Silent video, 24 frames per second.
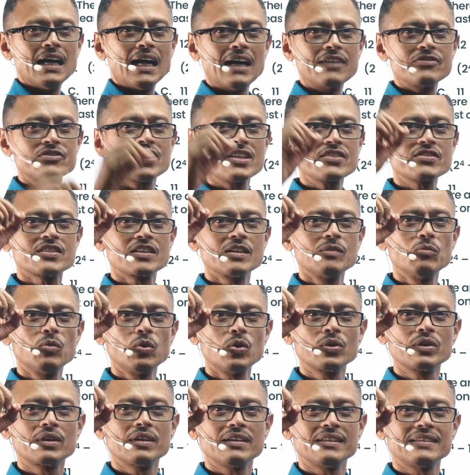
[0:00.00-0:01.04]
I've just
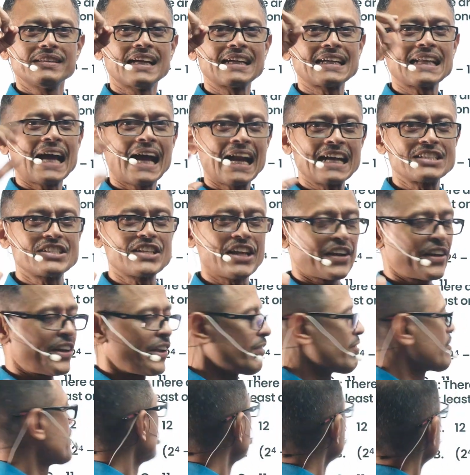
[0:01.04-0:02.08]
removed that
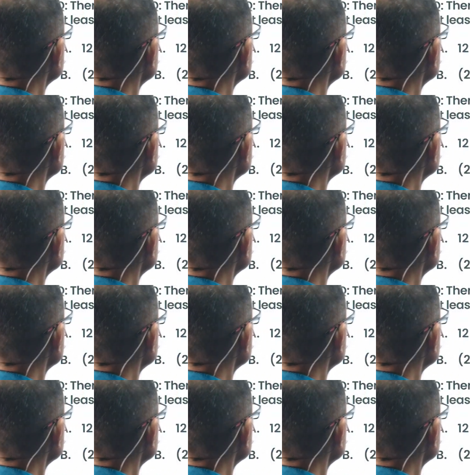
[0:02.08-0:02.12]
adjective.